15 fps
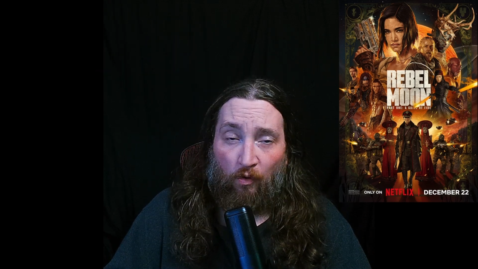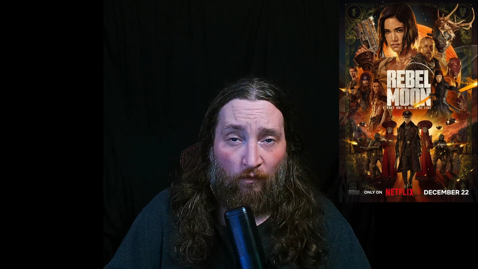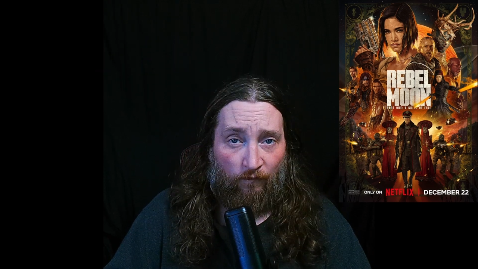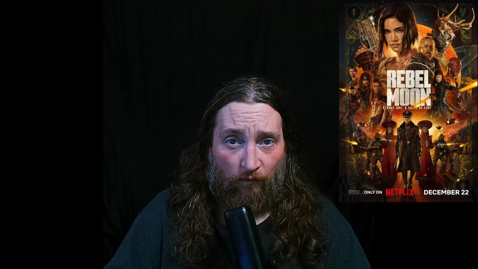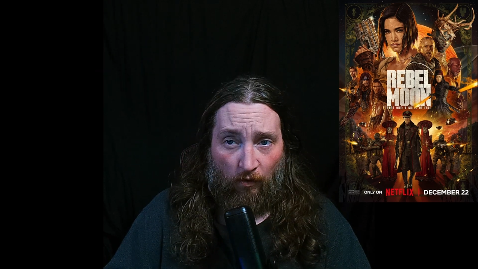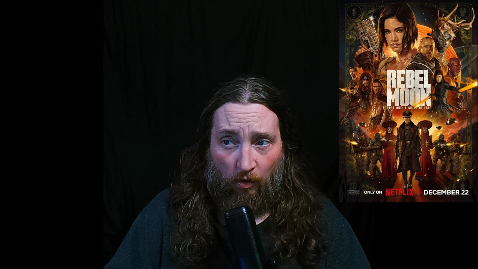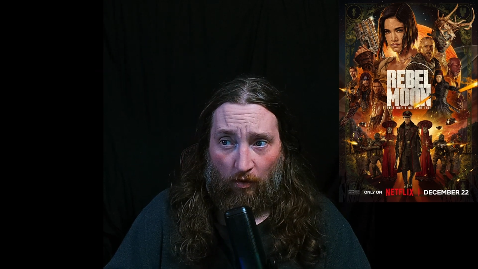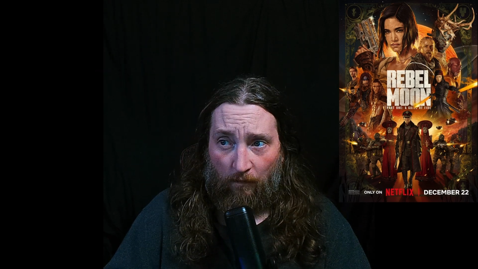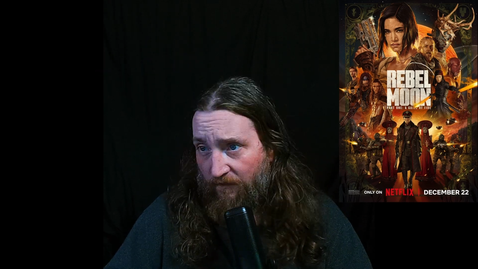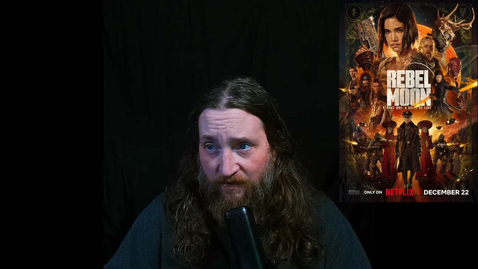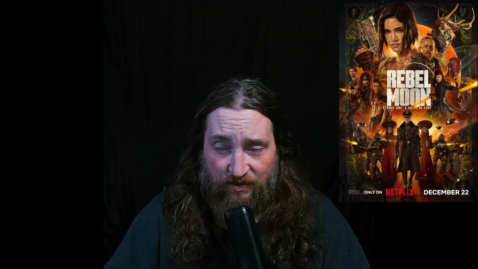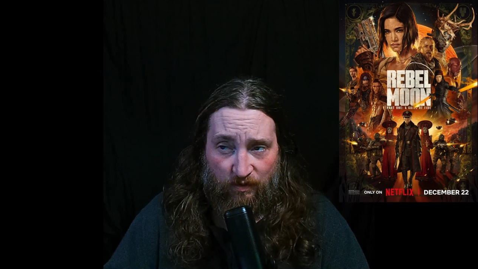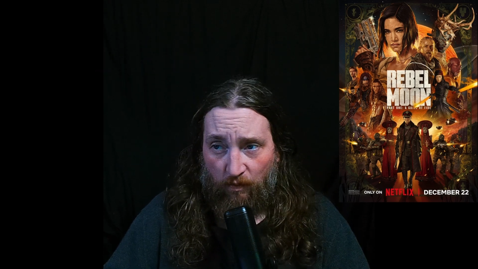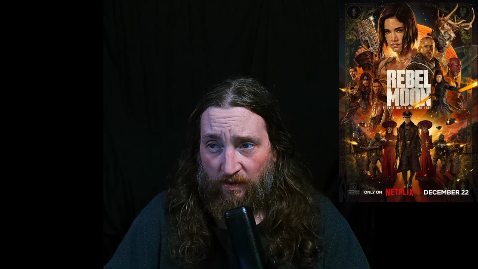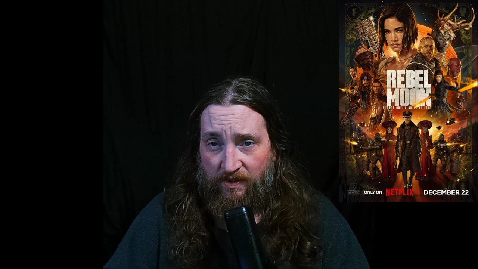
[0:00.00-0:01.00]
Overall, the
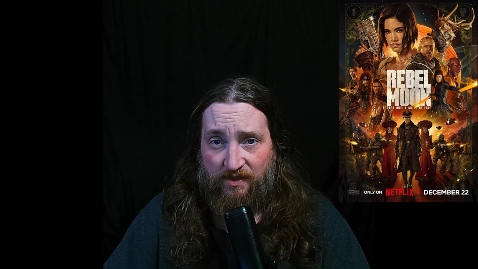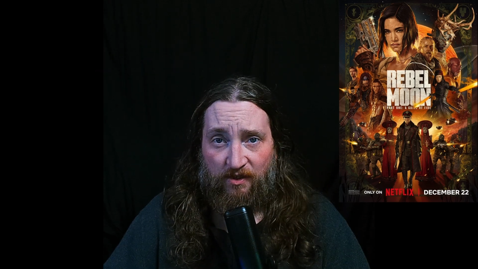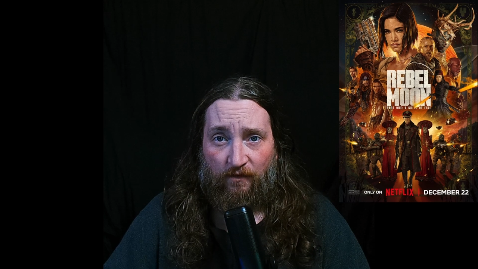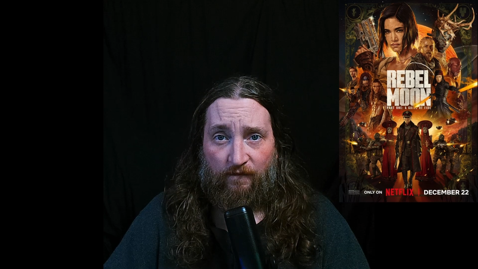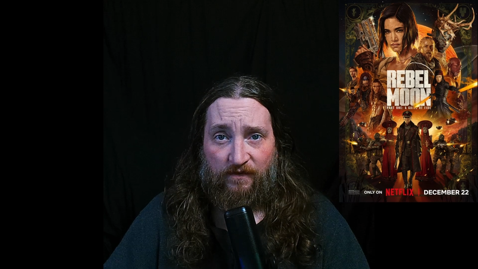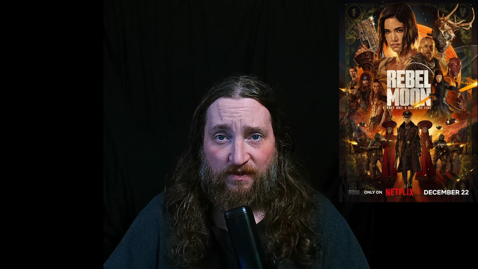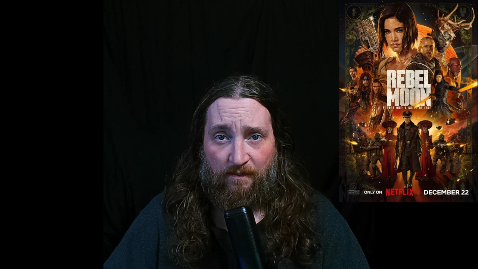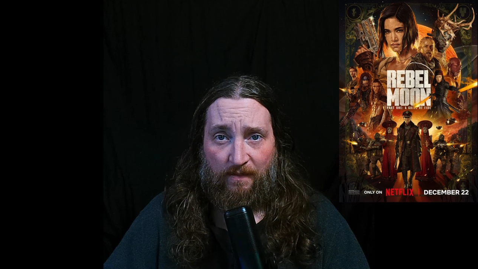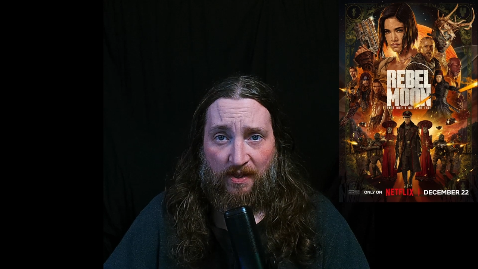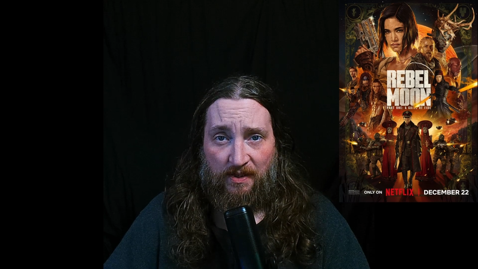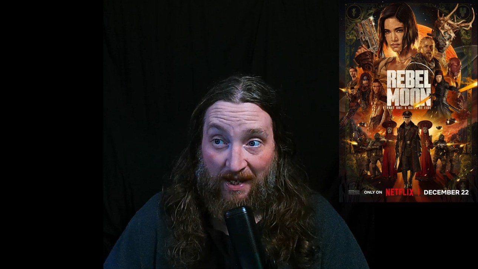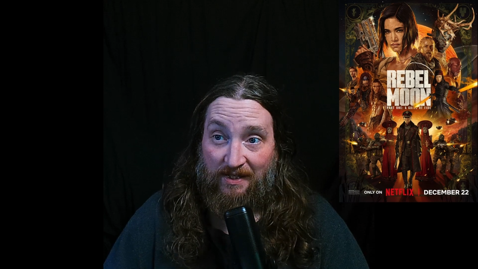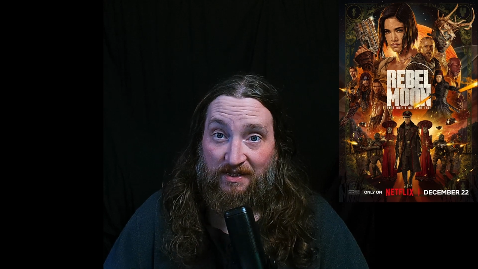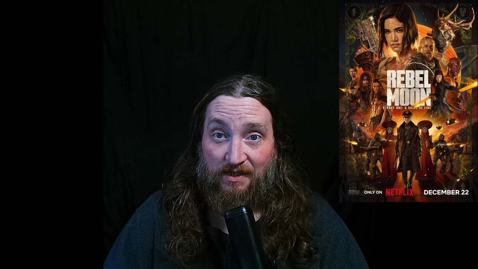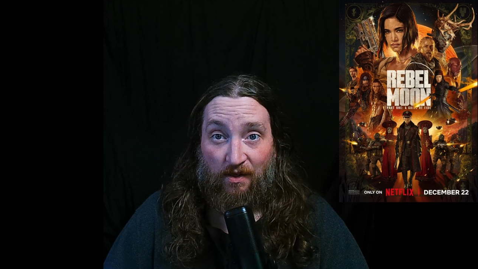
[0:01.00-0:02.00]
story itself is amazing.
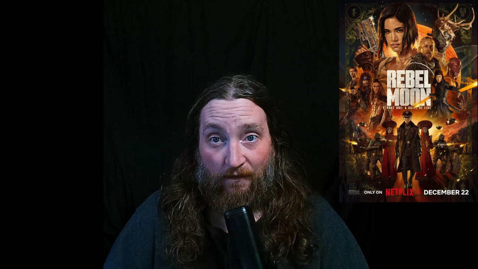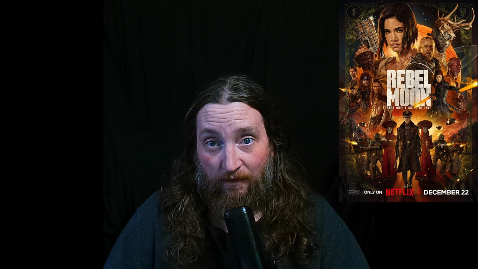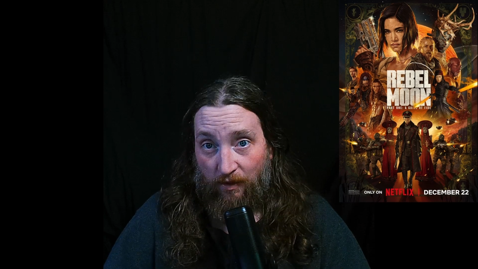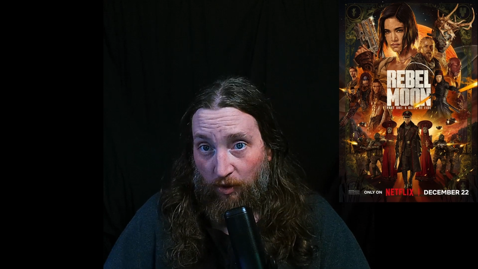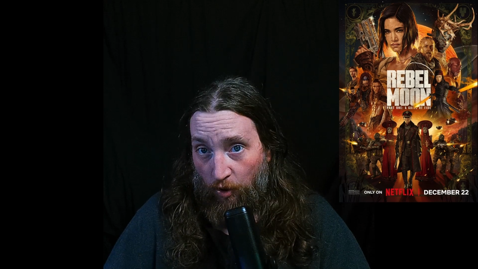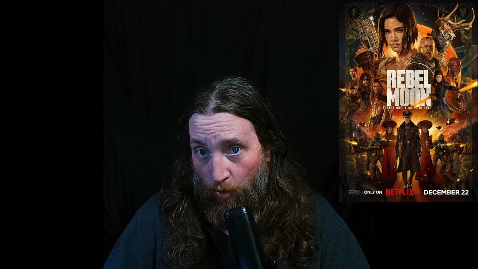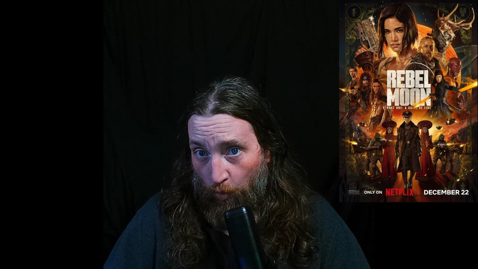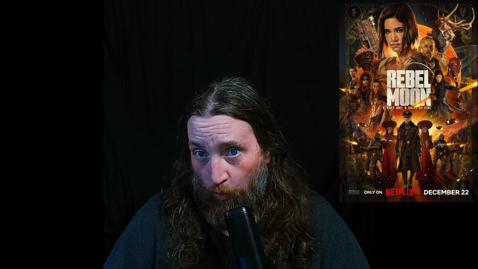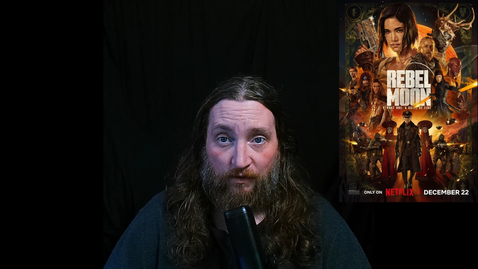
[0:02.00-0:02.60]
It's nothing new.